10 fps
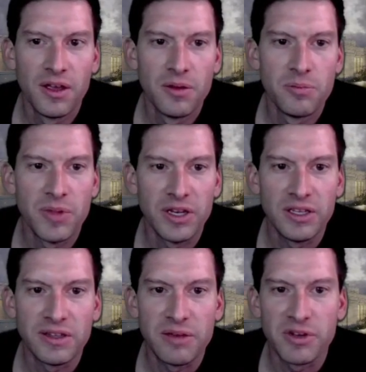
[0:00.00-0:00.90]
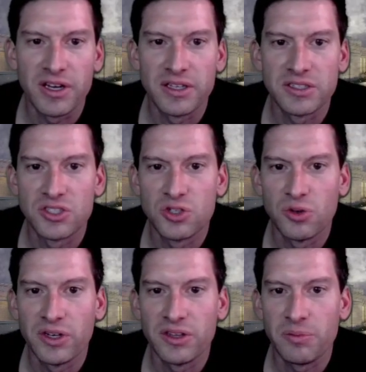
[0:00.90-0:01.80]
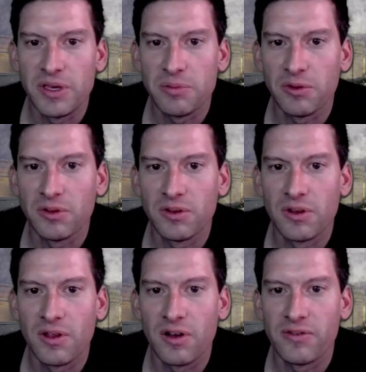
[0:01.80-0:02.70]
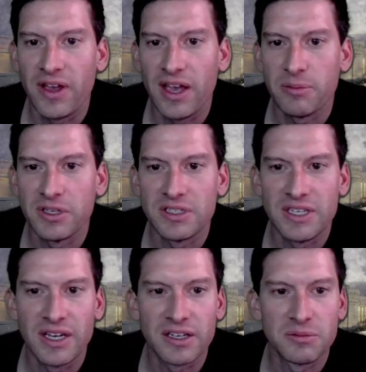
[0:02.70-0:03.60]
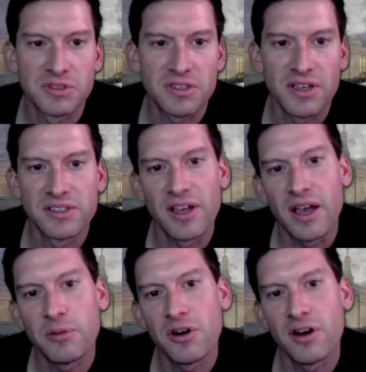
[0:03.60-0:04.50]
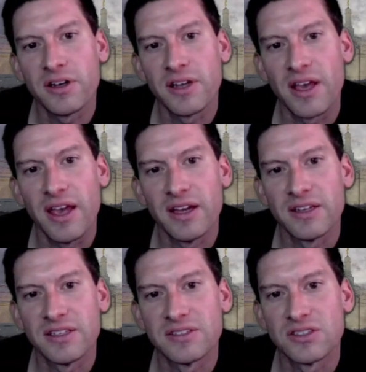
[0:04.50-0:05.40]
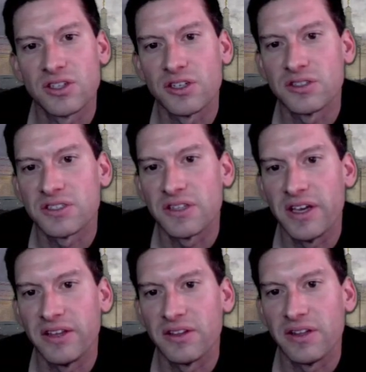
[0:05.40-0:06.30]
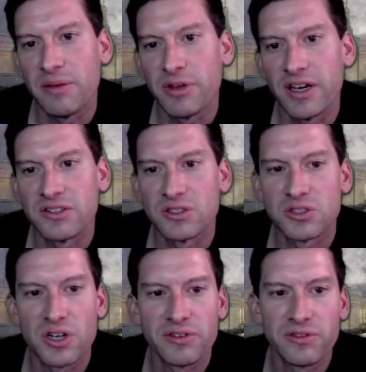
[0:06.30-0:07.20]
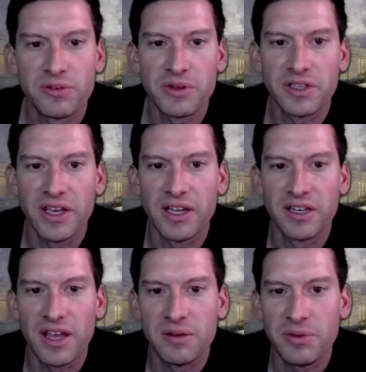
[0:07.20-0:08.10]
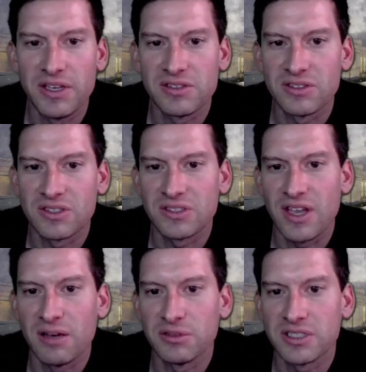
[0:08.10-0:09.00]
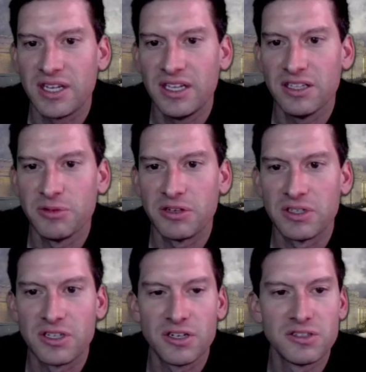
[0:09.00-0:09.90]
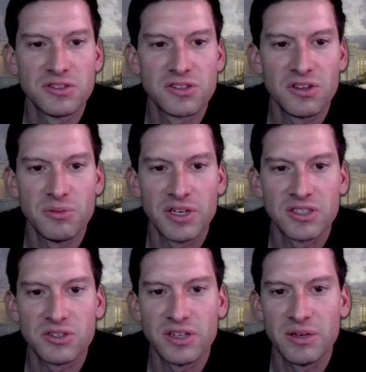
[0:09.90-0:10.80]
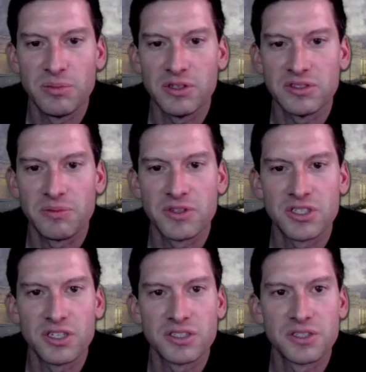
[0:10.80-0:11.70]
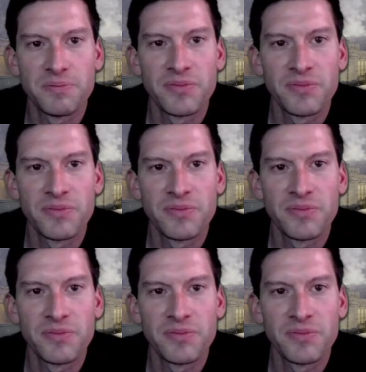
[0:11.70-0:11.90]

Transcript: Many Lamanites join the people of Ammon. Teancum slays Amaron and is in turn slain. The Lamanites are driven from the land, and peace is established. Helaman returns to the ministry and builds up the church.